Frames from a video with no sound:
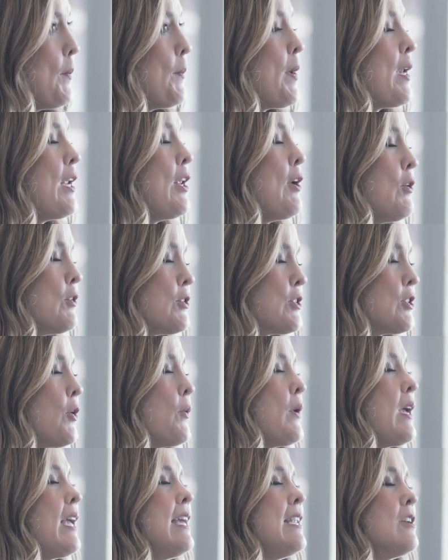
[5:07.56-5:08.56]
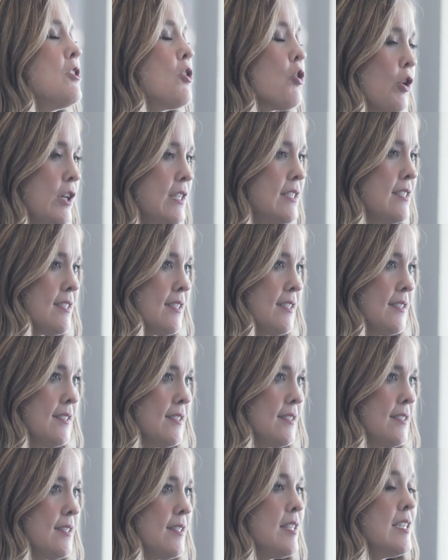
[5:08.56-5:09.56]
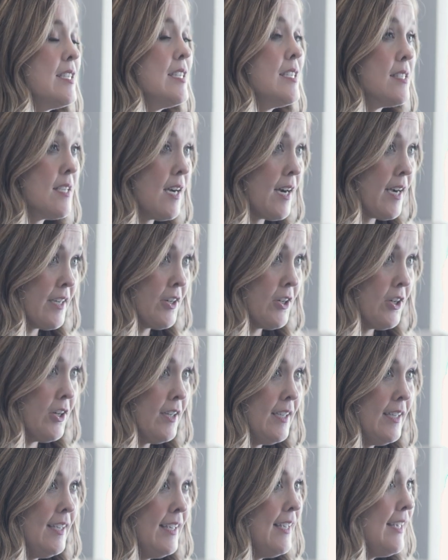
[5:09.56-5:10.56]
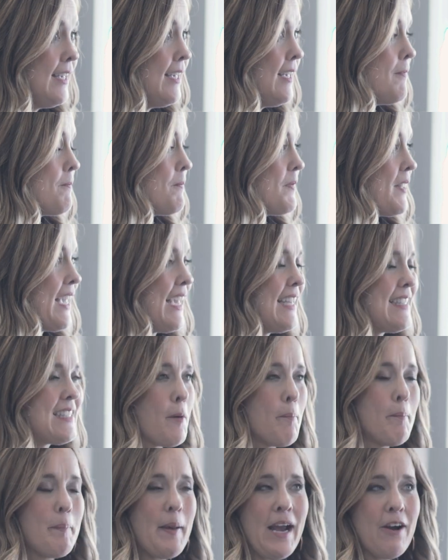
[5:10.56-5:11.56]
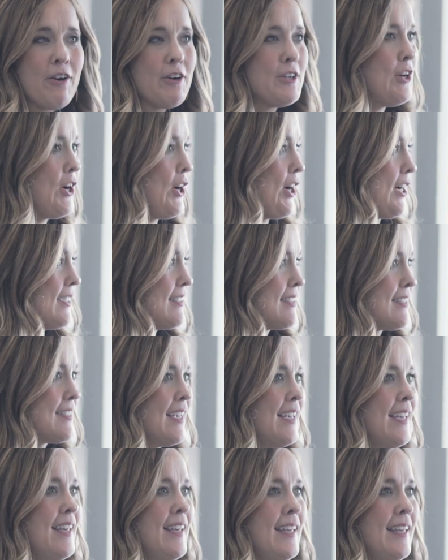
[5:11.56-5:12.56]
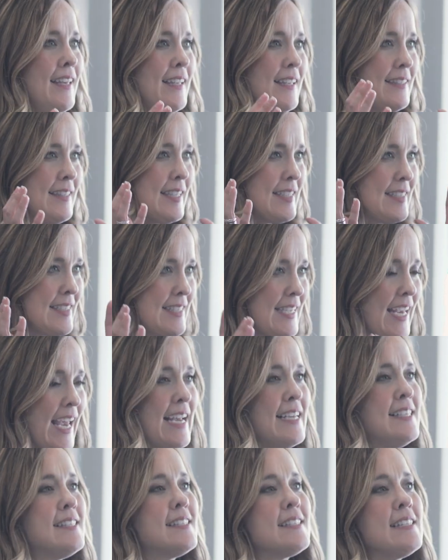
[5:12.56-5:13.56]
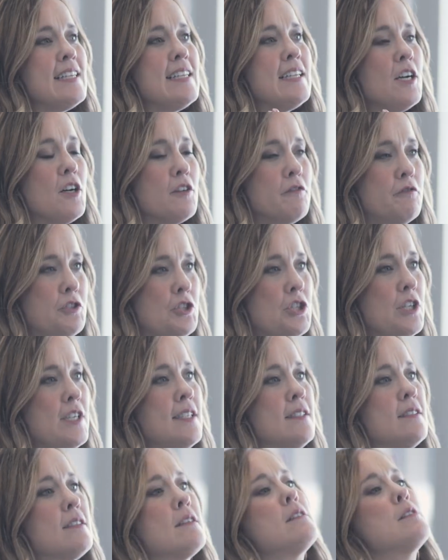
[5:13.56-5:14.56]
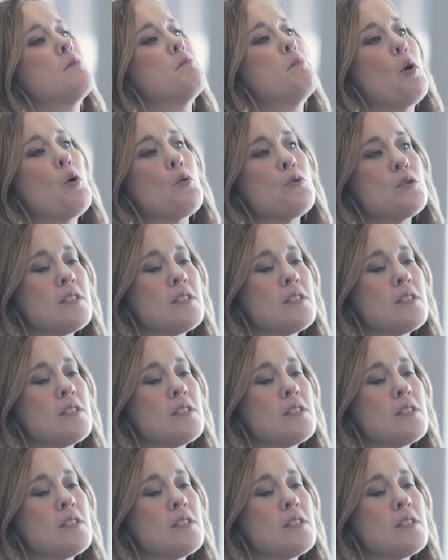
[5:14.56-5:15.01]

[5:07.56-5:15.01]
but it also increases the desire. It's a paradox. The tasting of Jesus both